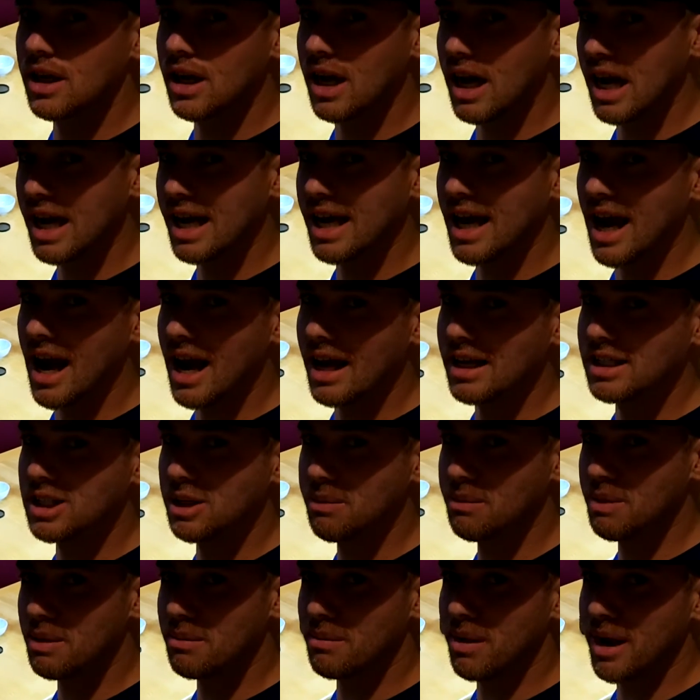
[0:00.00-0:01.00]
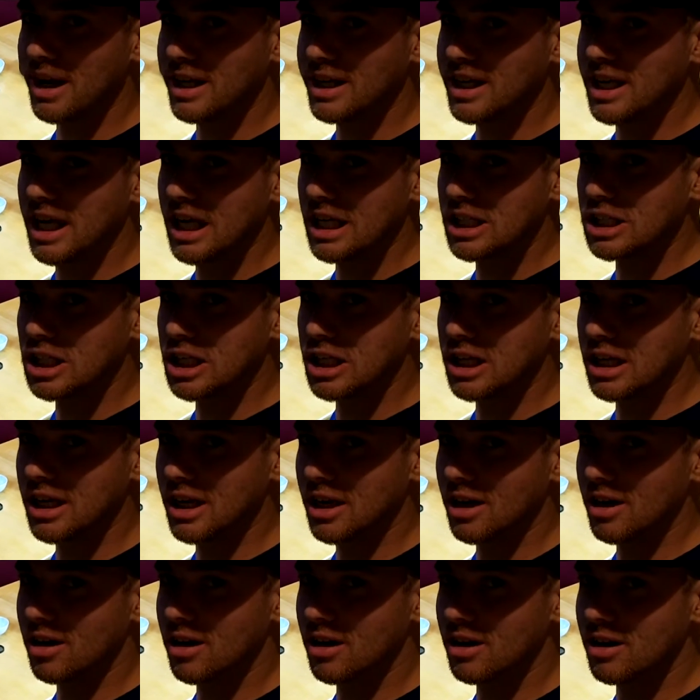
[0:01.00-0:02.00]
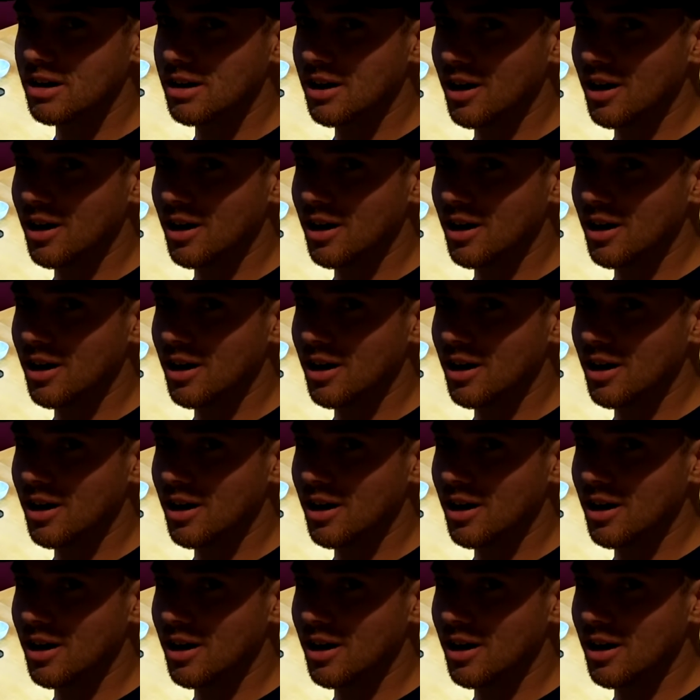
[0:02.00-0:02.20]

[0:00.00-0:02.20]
Hey, guys, I'm in my kitchen here.